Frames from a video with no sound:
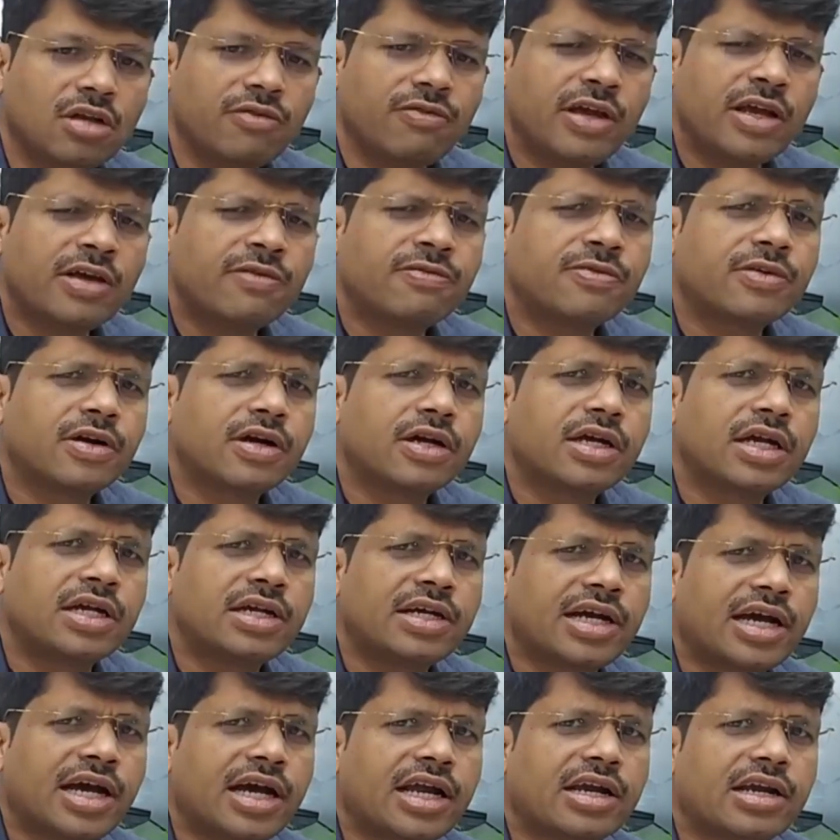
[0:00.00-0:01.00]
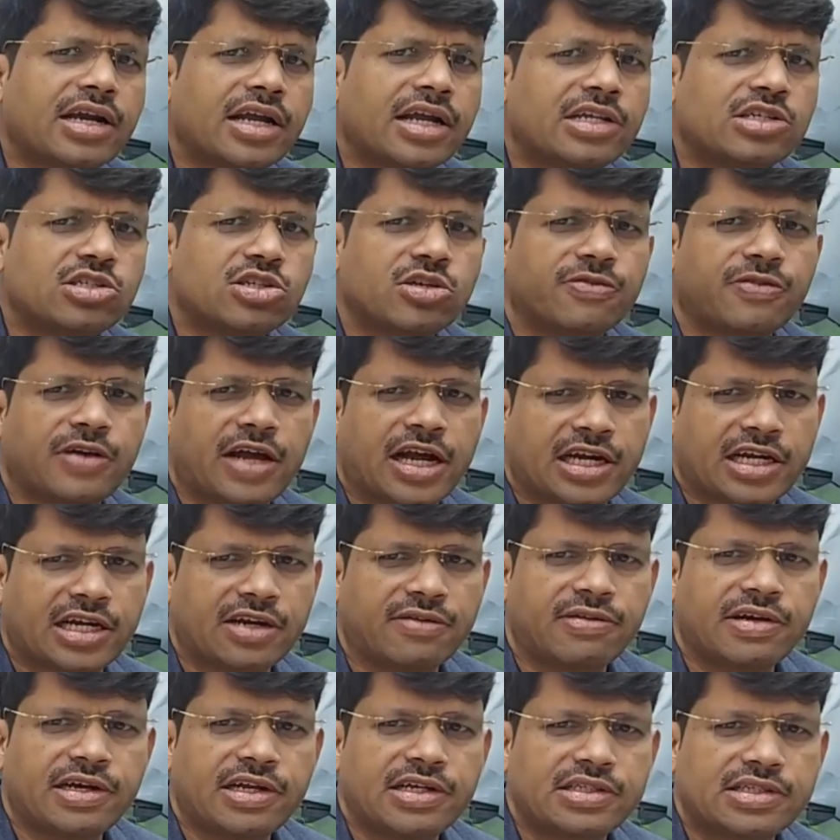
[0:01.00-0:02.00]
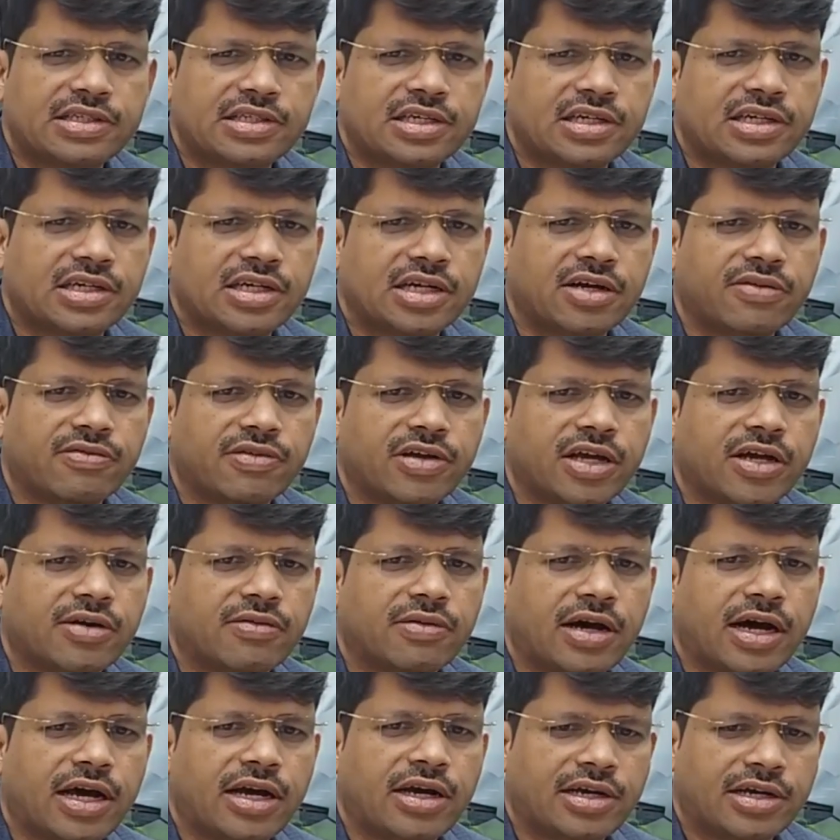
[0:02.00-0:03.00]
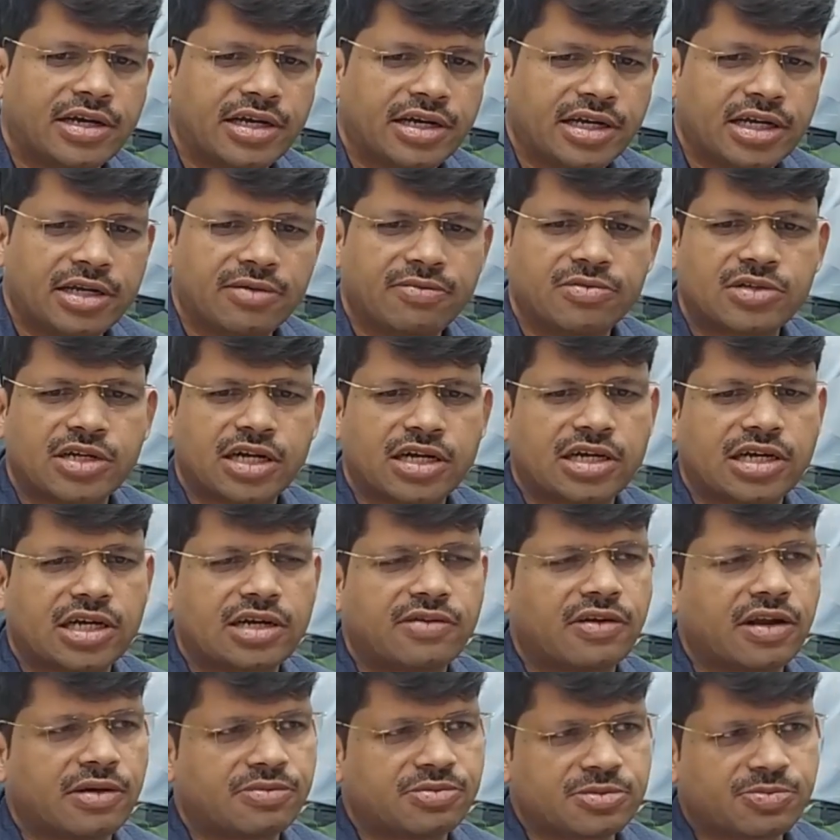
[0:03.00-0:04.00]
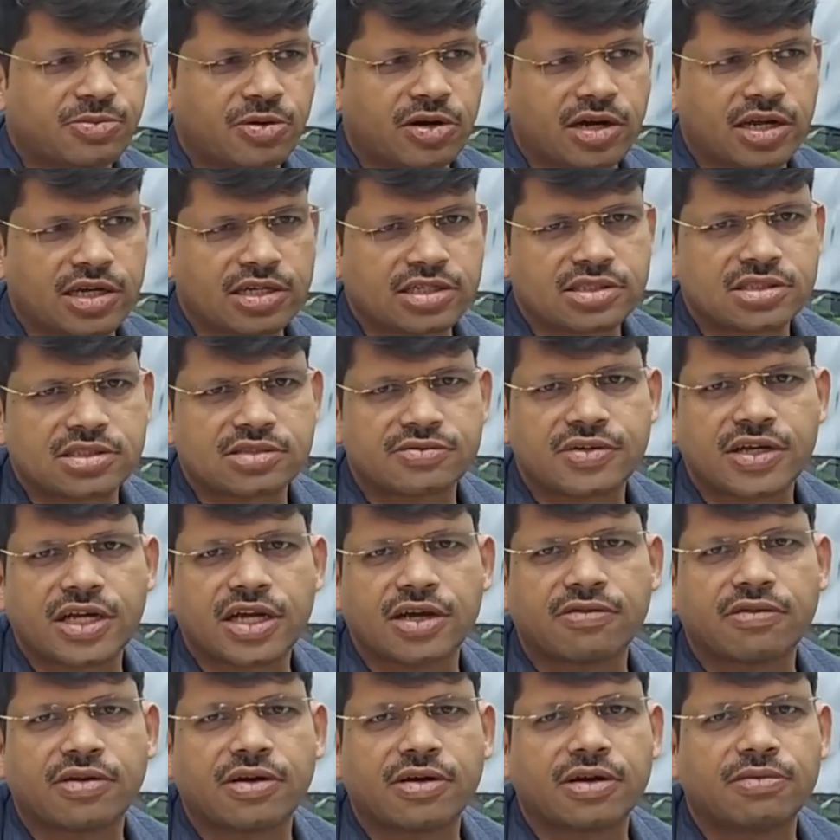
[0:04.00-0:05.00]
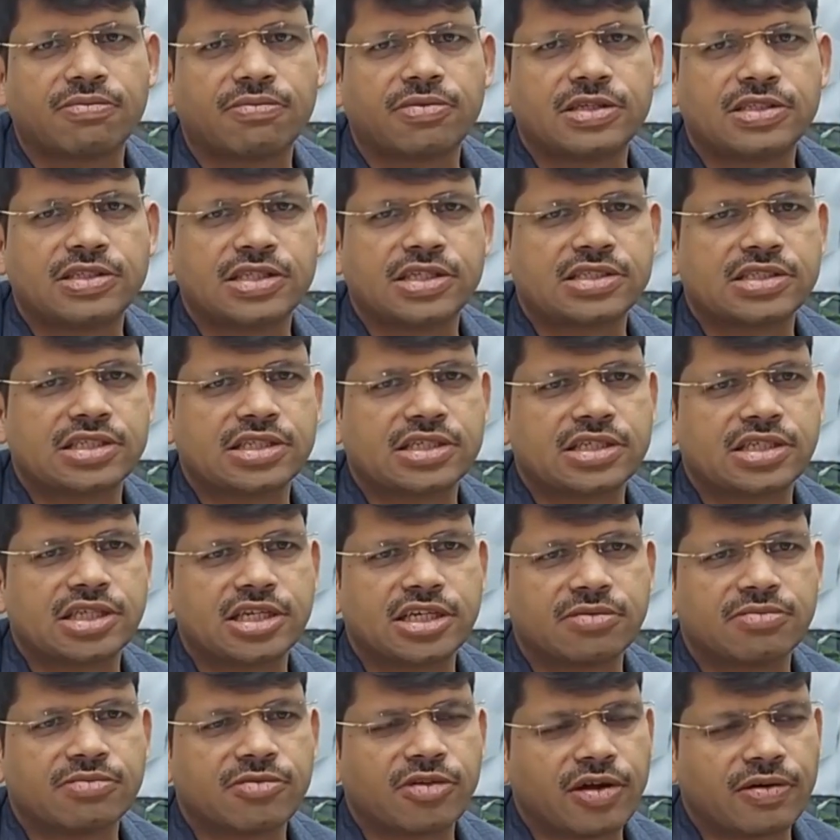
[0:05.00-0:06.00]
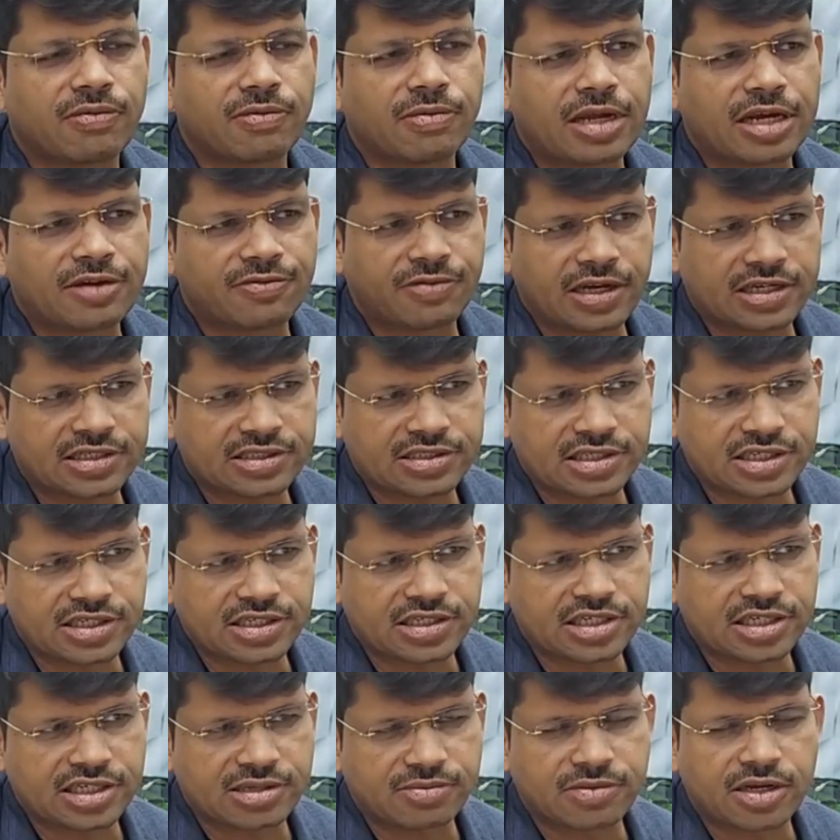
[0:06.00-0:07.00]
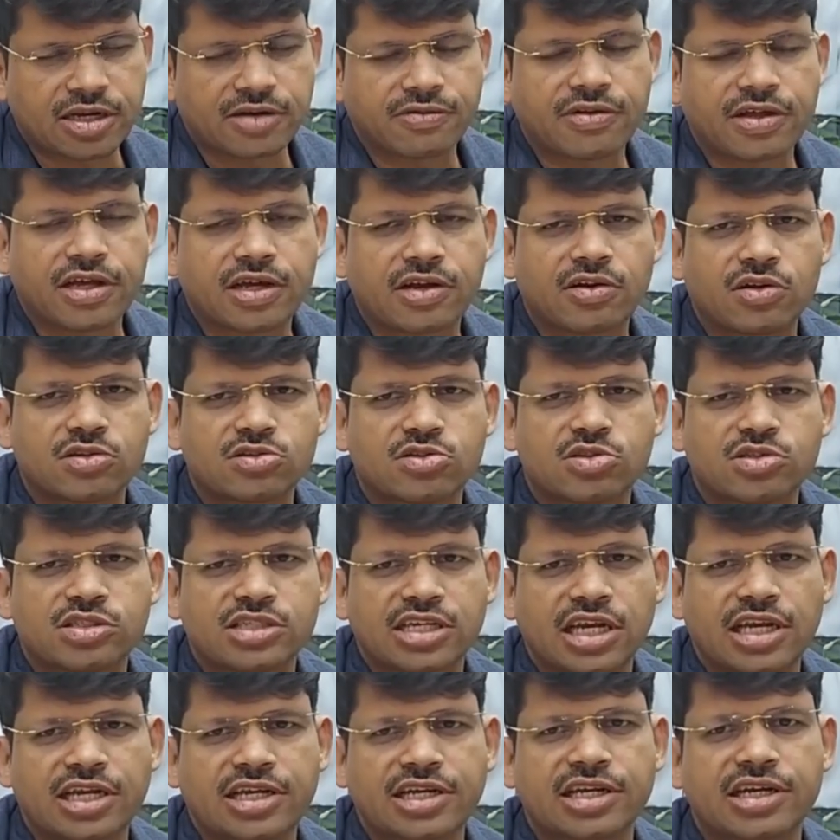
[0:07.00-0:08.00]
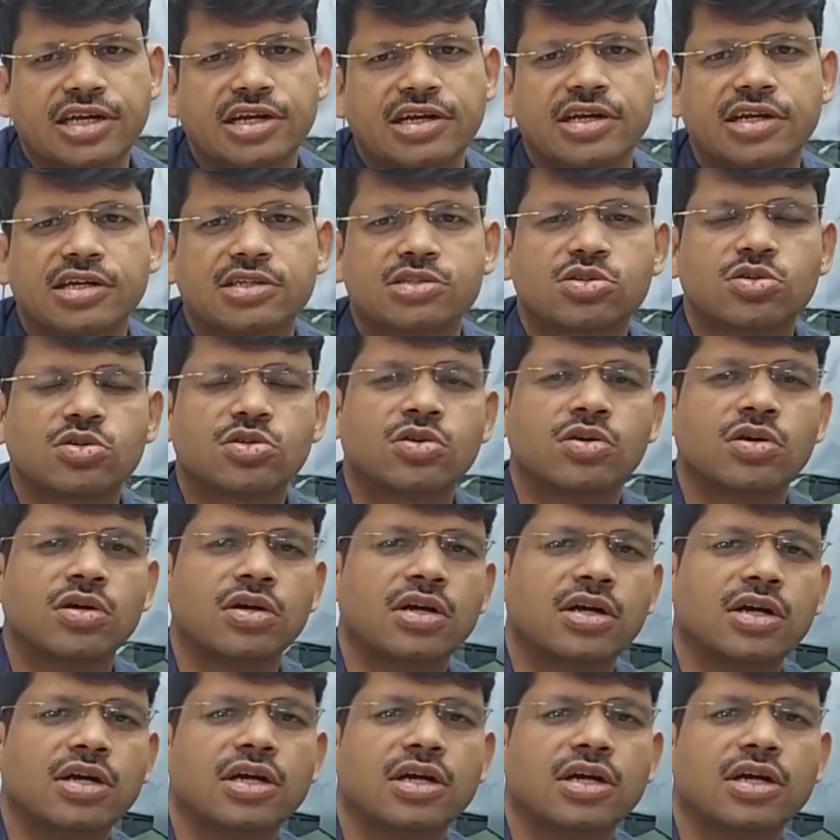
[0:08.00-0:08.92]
We have entire range of activities in India. We have R&D team that develops products. We have a purchasing team, we have manufacturing team, and we are also selling in India. So,